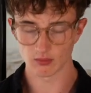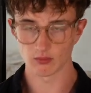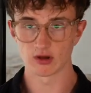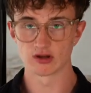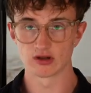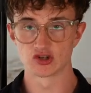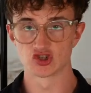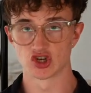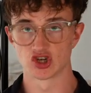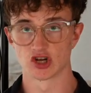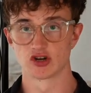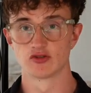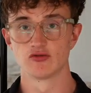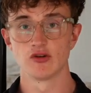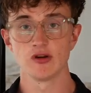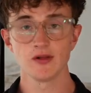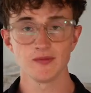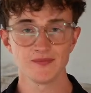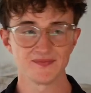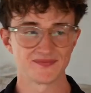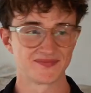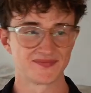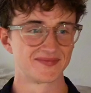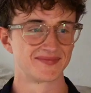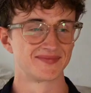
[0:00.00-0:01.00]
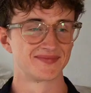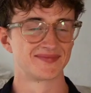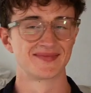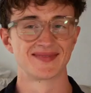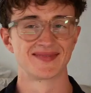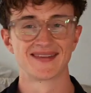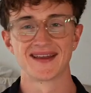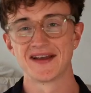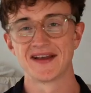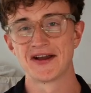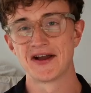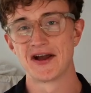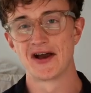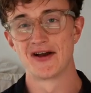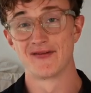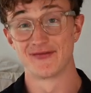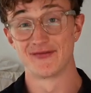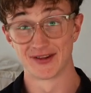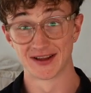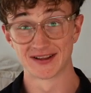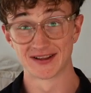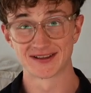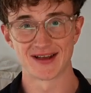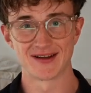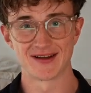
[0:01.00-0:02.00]
in general,
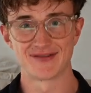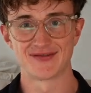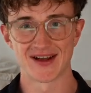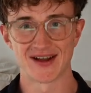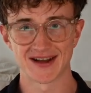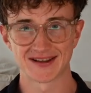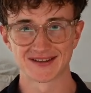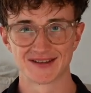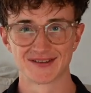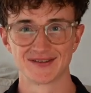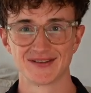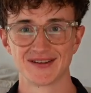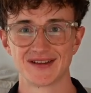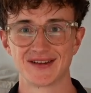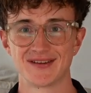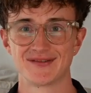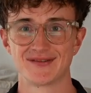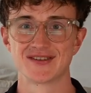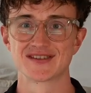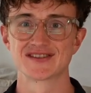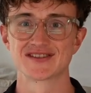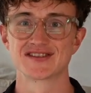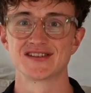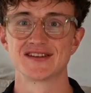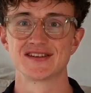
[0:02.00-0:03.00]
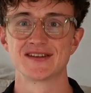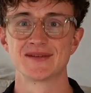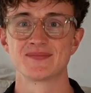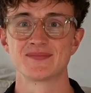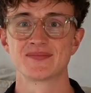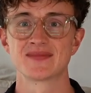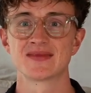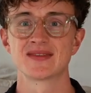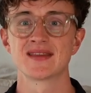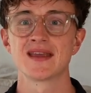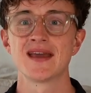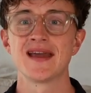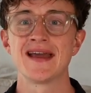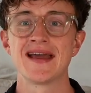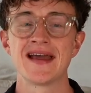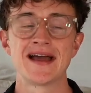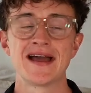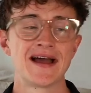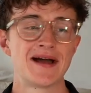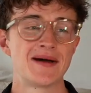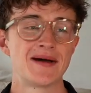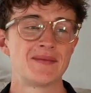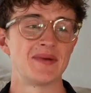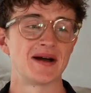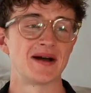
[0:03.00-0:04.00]
effectively, efficiently.
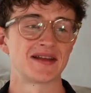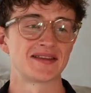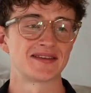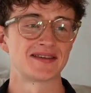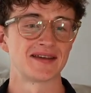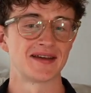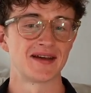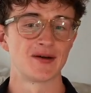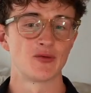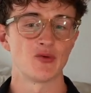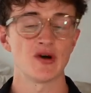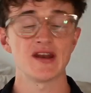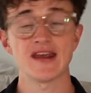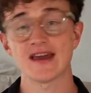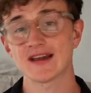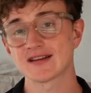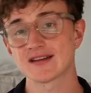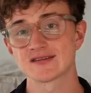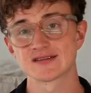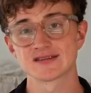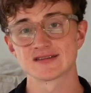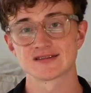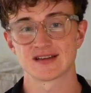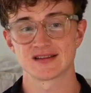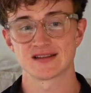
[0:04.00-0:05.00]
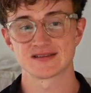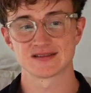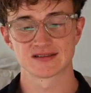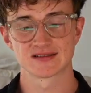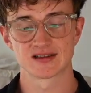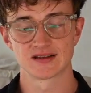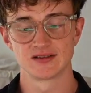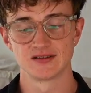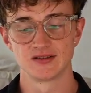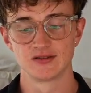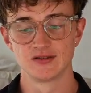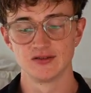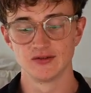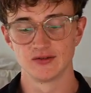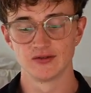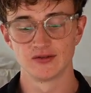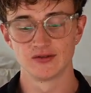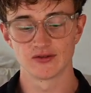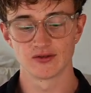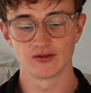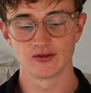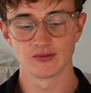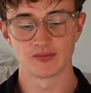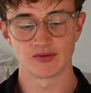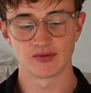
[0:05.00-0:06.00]
But what exercises can you do
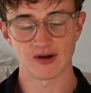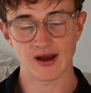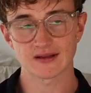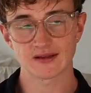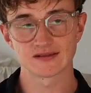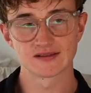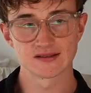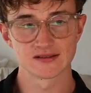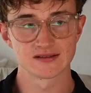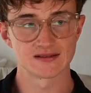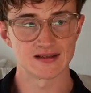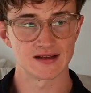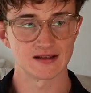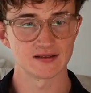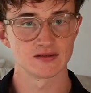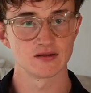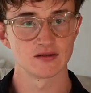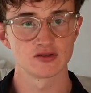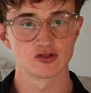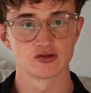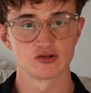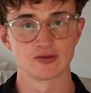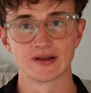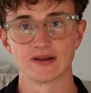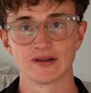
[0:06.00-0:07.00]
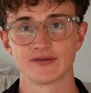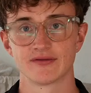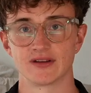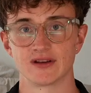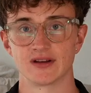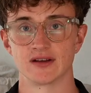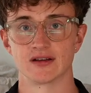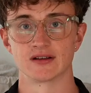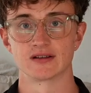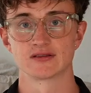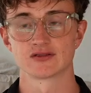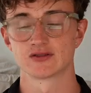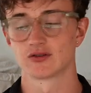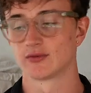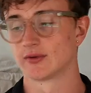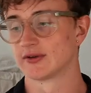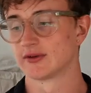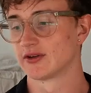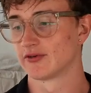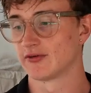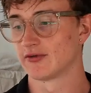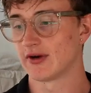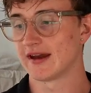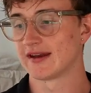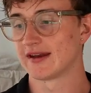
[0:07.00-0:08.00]
to practice that swing feeling? So when
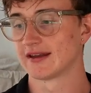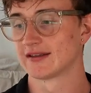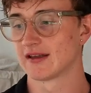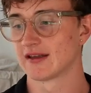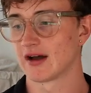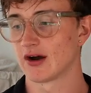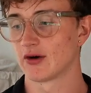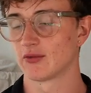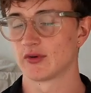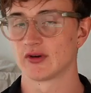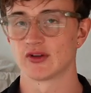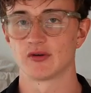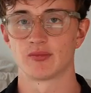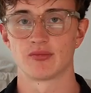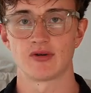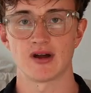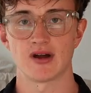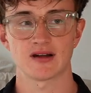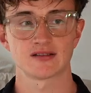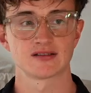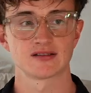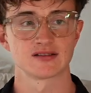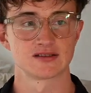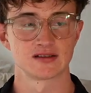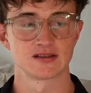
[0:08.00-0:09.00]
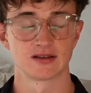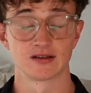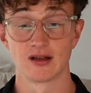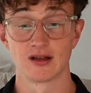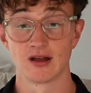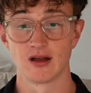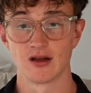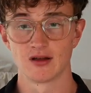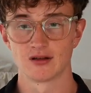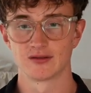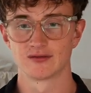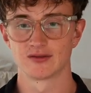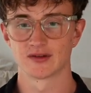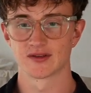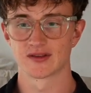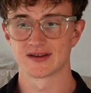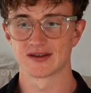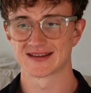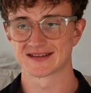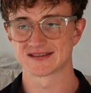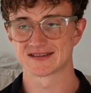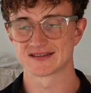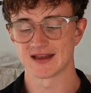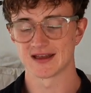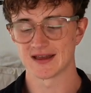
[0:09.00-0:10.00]
you're writing down what you're practicing for the
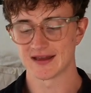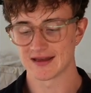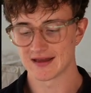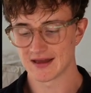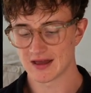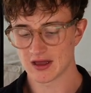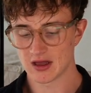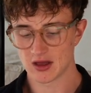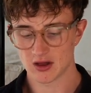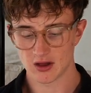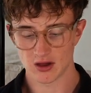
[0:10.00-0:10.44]
next day,